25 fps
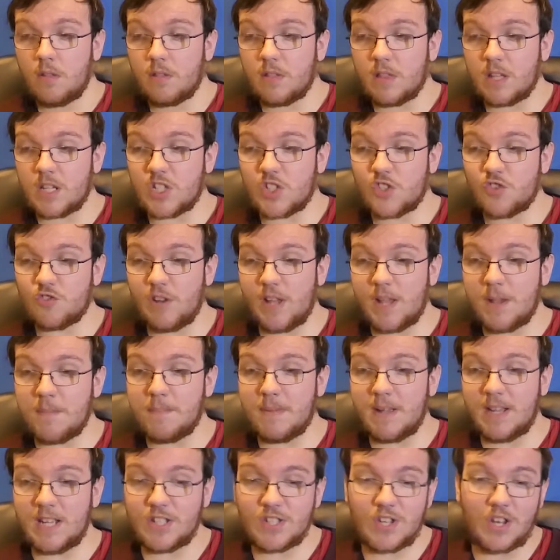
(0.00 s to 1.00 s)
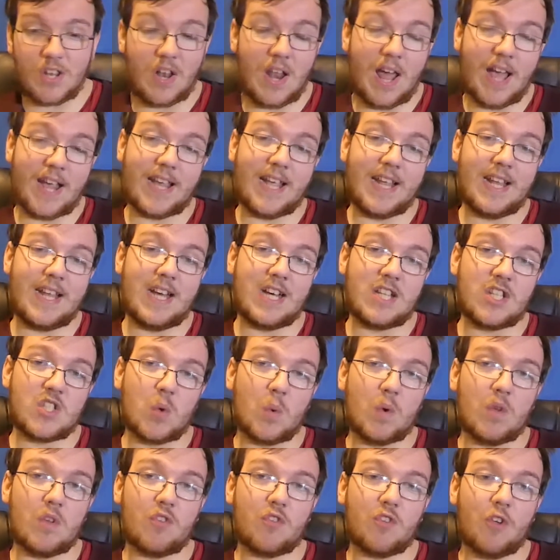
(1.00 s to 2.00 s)
the stream is lagging and
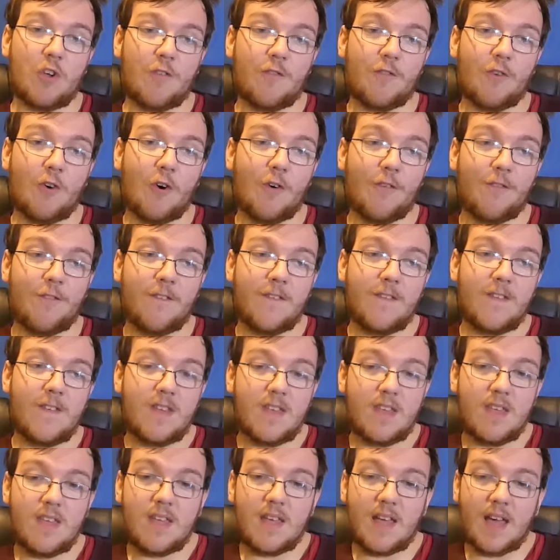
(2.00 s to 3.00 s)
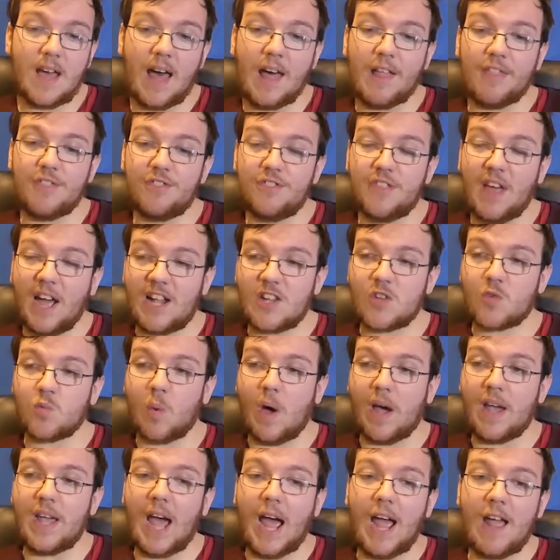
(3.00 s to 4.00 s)
so on and so forth. And that's
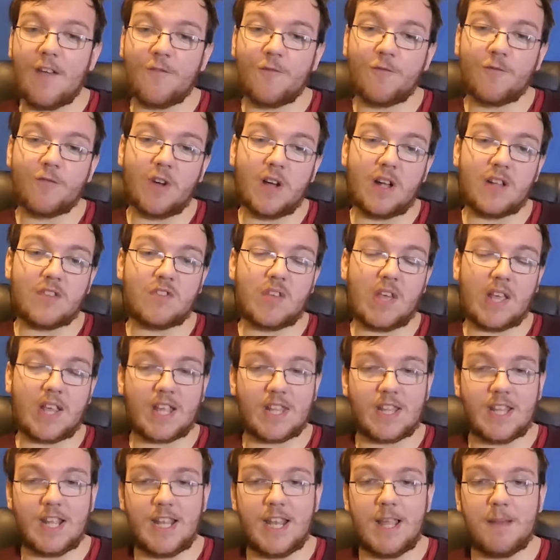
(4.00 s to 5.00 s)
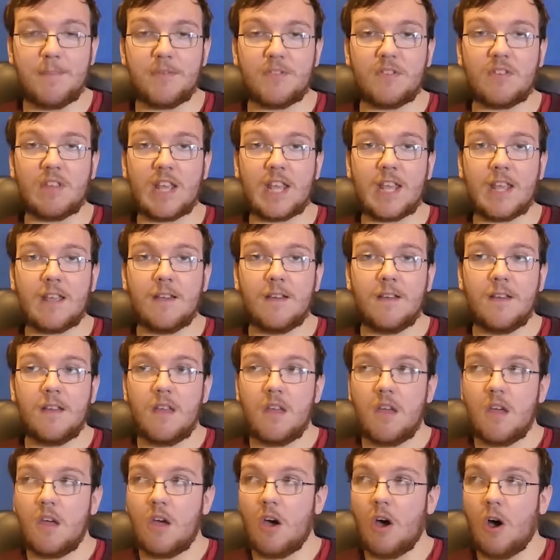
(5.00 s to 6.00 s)
why I've taken the liberty
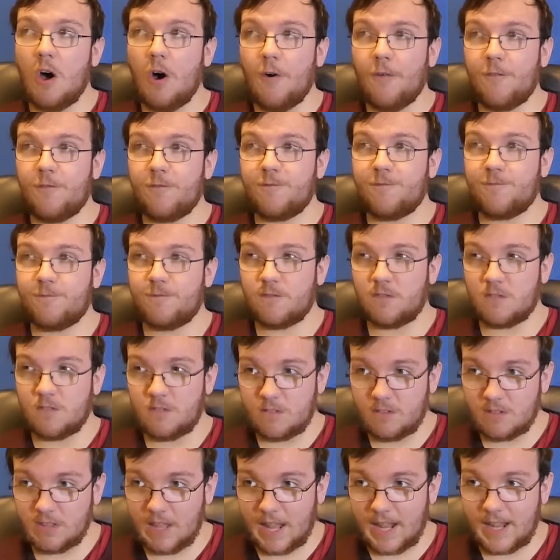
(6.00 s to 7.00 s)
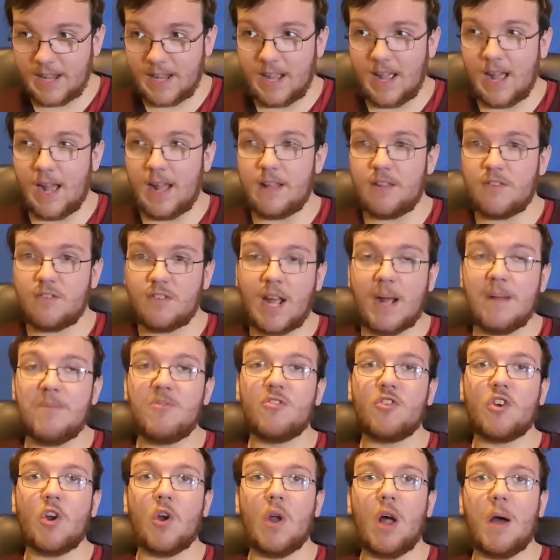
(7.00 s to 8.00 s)
of saying it's time
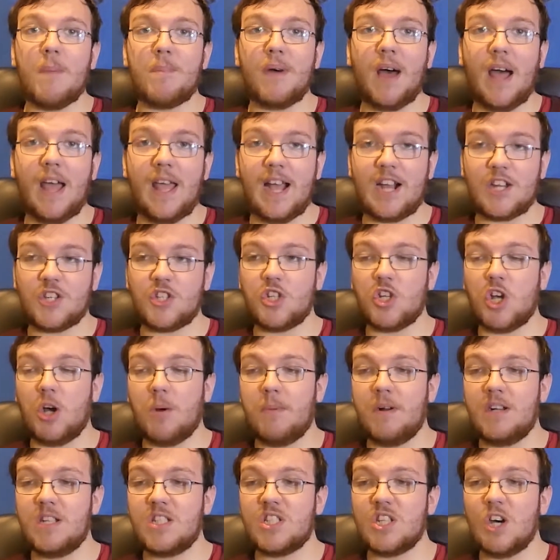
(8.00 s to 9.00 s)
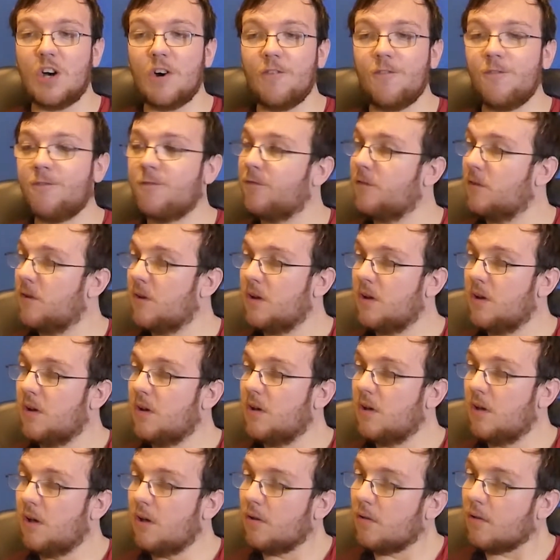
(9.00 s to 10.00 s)
to grow up. I actually got myself
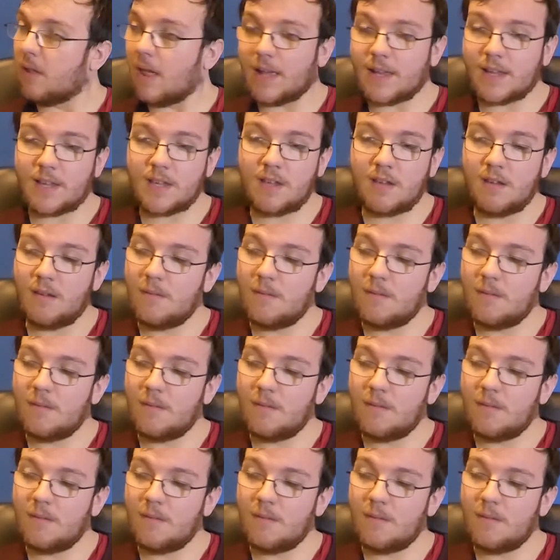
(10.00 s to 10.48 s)
like